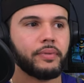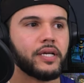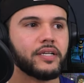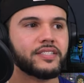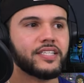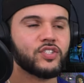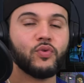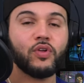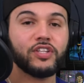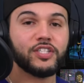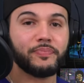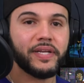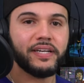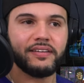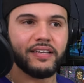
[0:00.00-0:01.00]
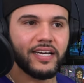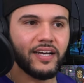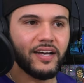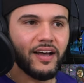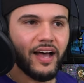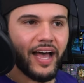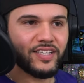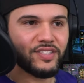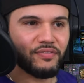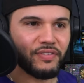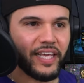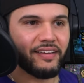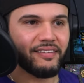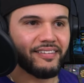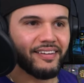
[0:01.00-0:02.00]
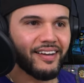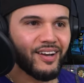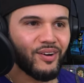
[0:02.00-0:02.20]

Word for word: Because that's all it's been as of late